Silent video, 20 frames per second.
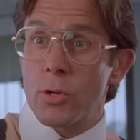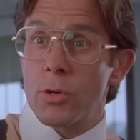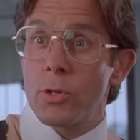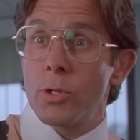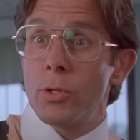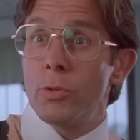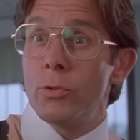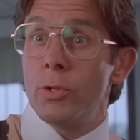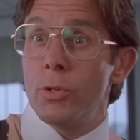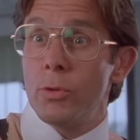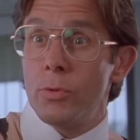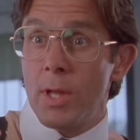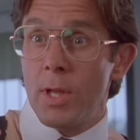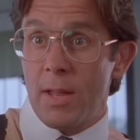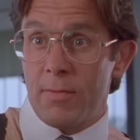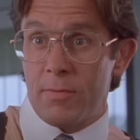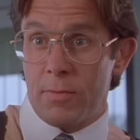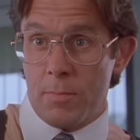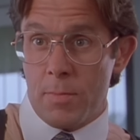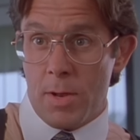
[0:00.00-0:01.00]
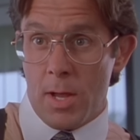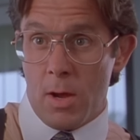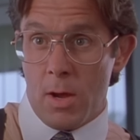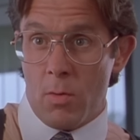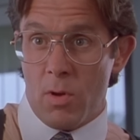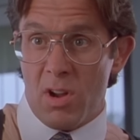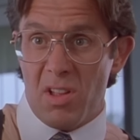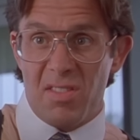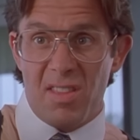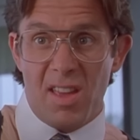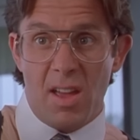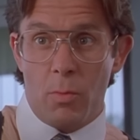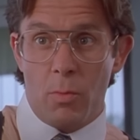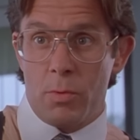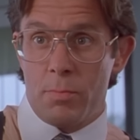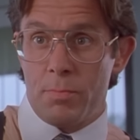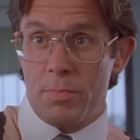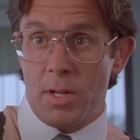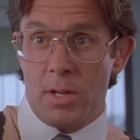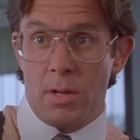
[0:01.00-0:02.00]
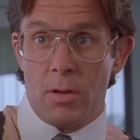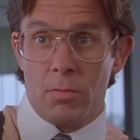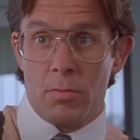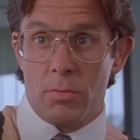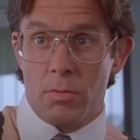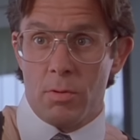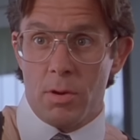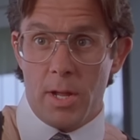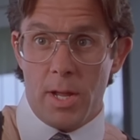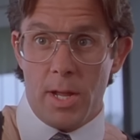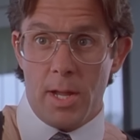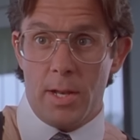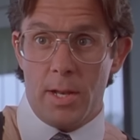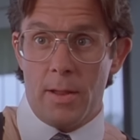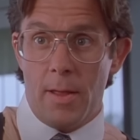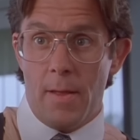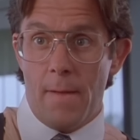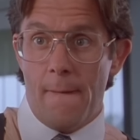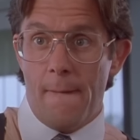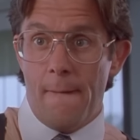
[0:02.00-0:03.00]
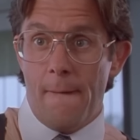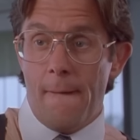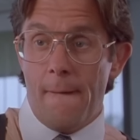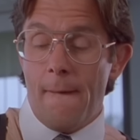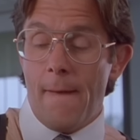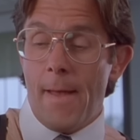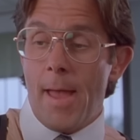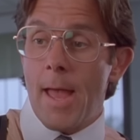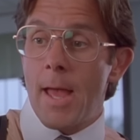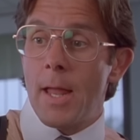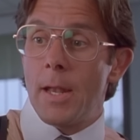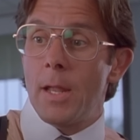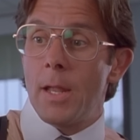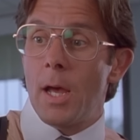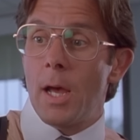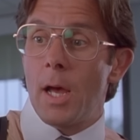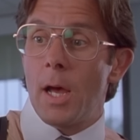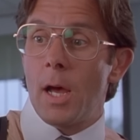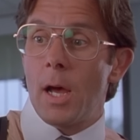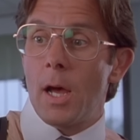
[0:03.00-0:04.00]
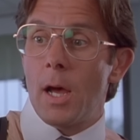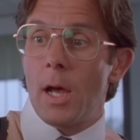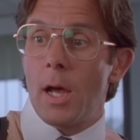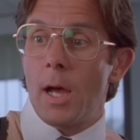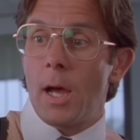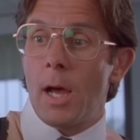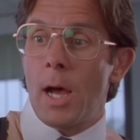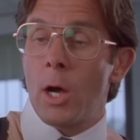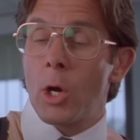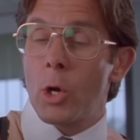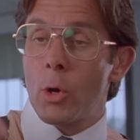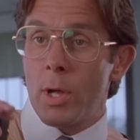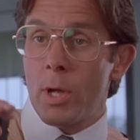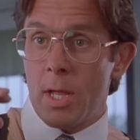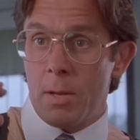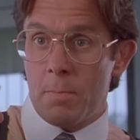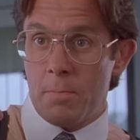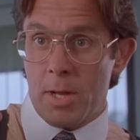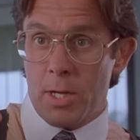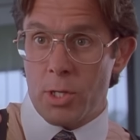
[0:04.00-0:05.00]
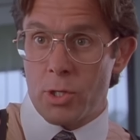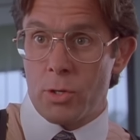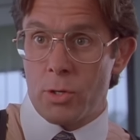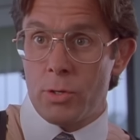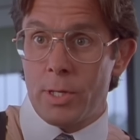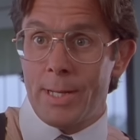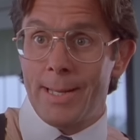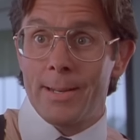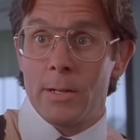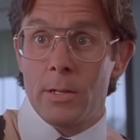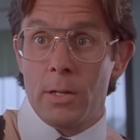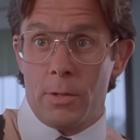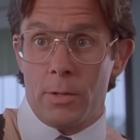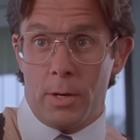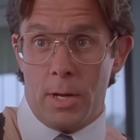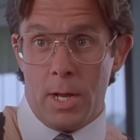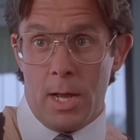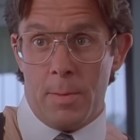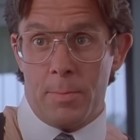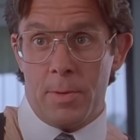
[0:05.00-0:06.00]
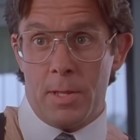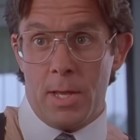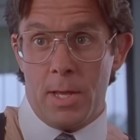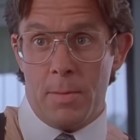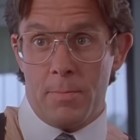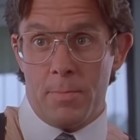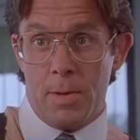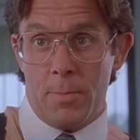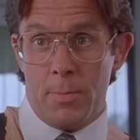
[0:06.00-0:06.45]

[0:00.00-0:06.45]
sure you do that from now on, that would be great. And uh, I'll go ahead and make sure you get another copy of that